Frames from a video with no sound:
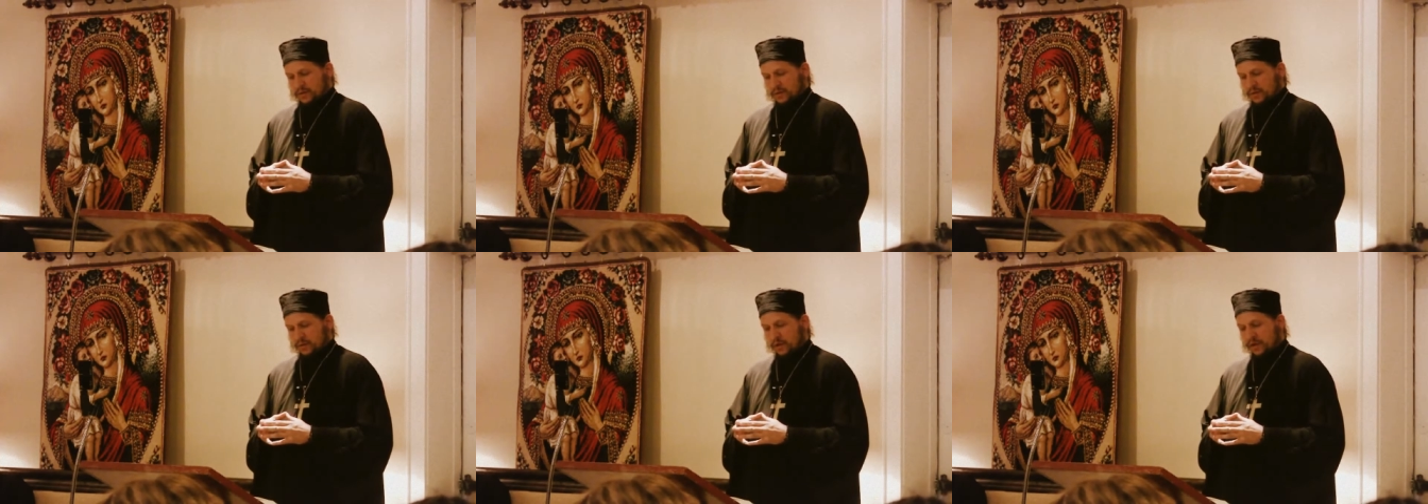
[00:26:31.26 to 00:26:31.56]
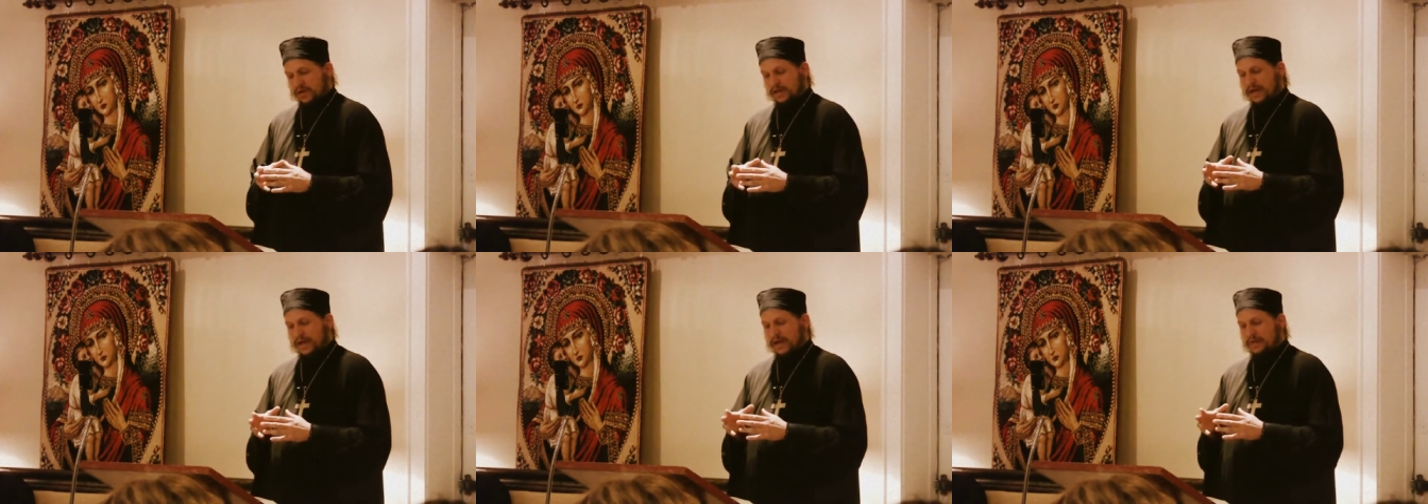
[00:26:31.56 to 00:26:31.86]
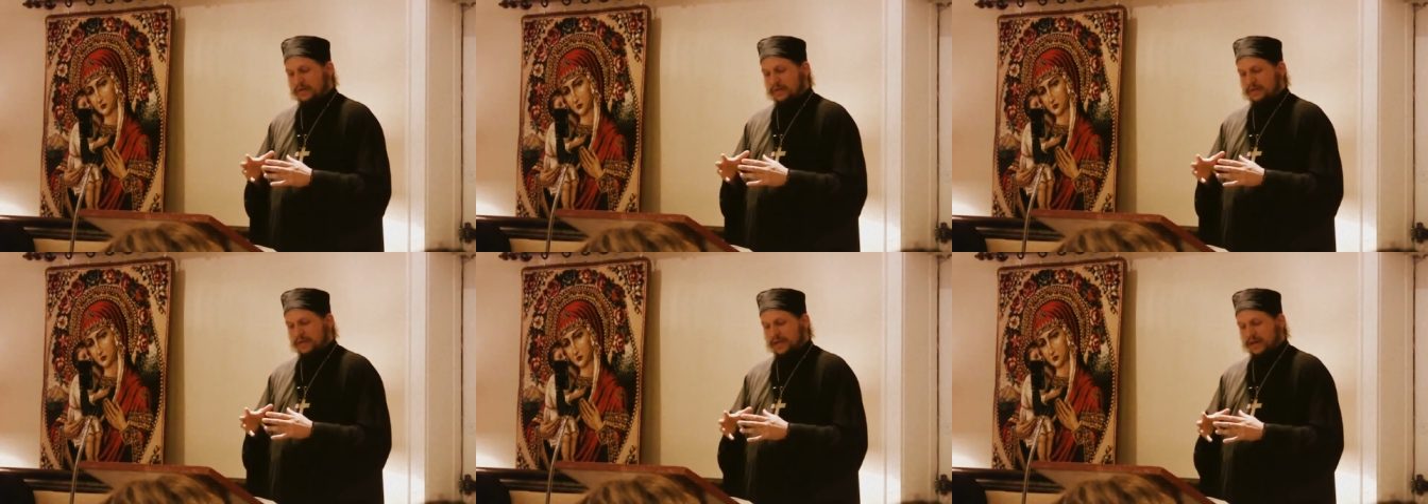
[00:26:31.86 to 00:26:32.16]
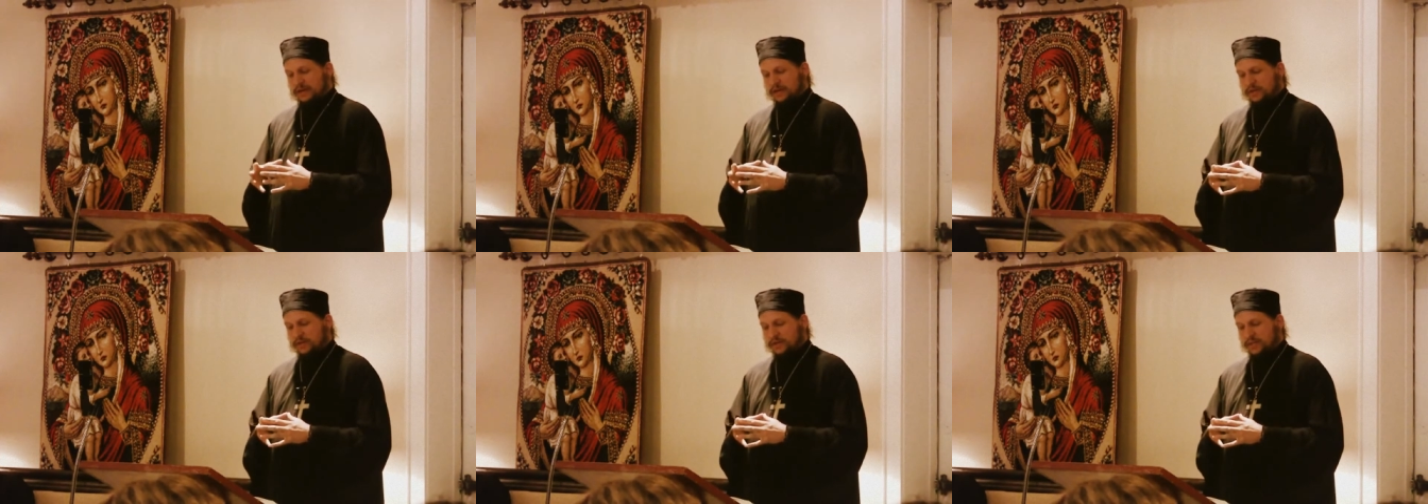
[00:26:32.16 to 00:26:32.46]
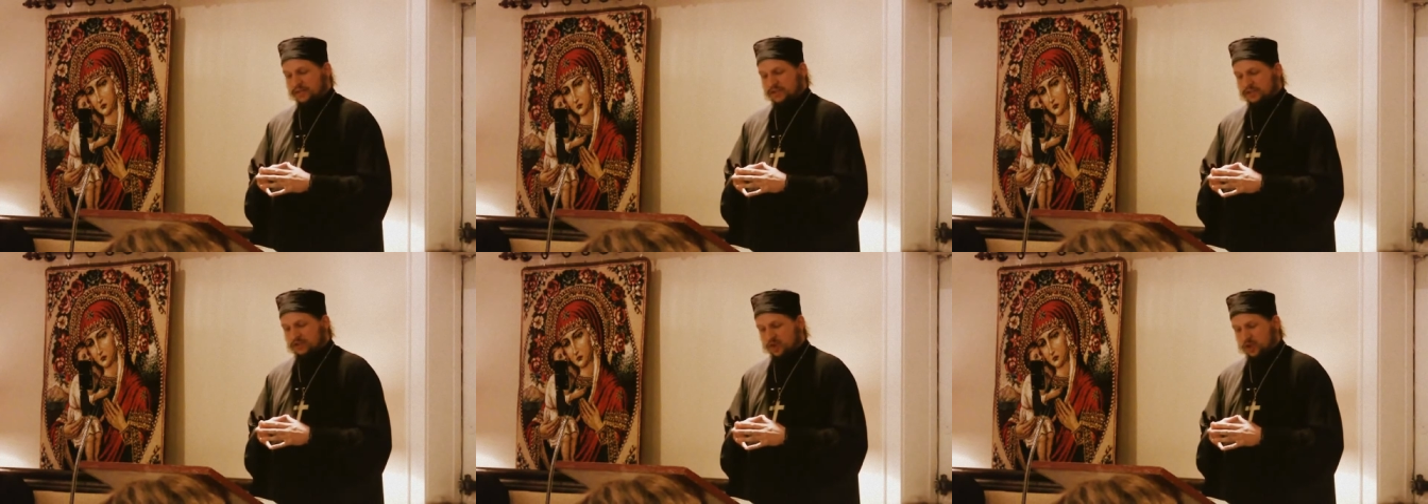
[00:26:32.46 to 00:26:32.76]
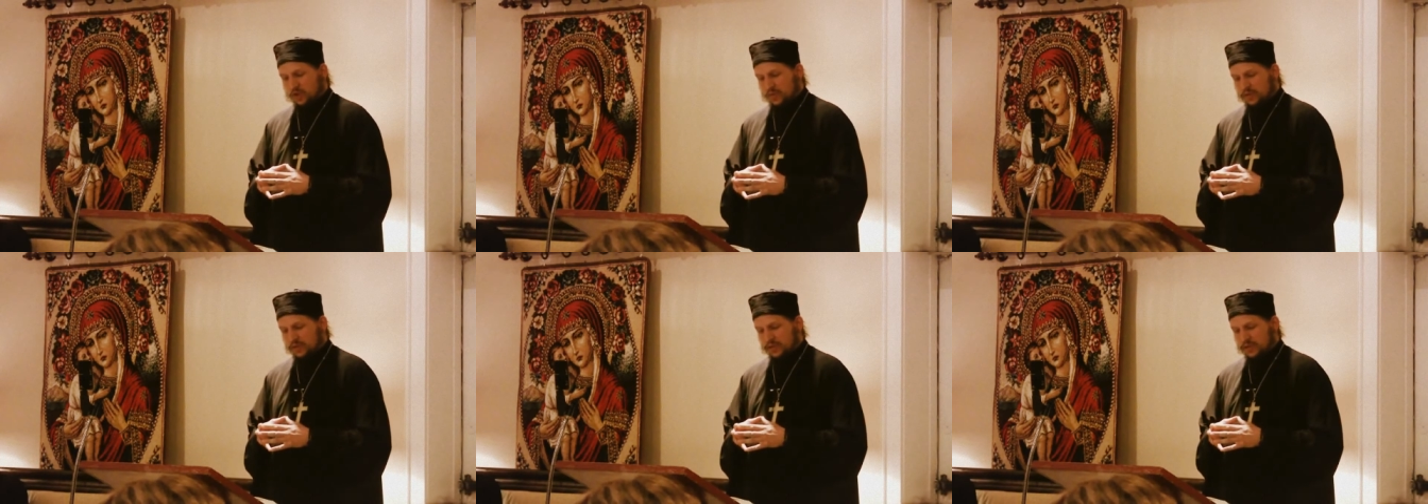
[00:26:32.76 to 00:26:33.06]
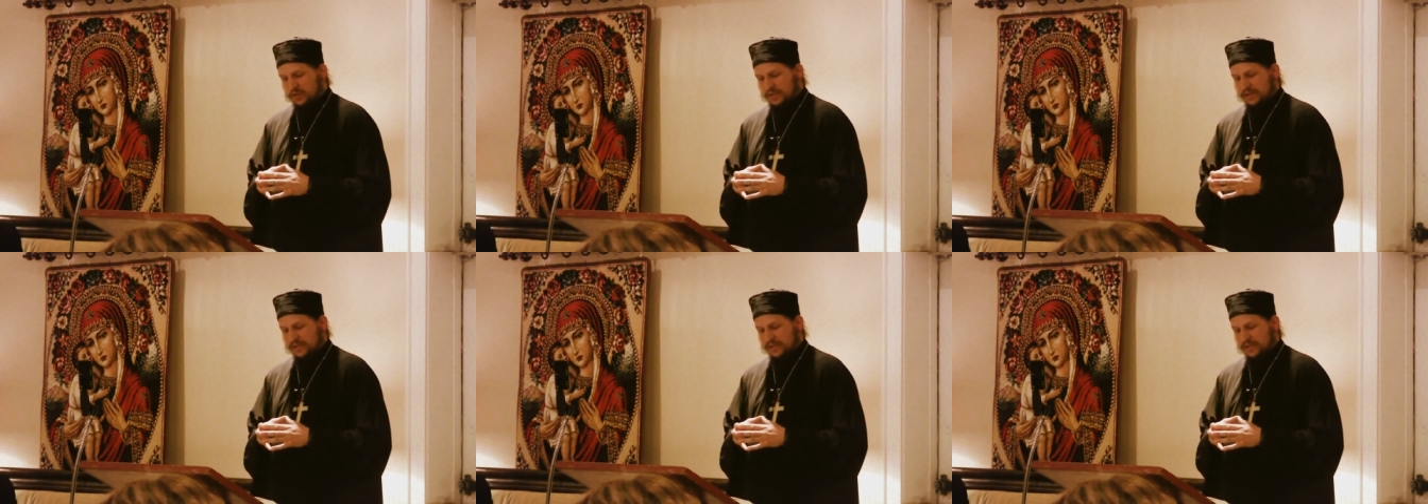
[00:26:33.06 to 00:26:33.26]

One night when the elder was at Stomio,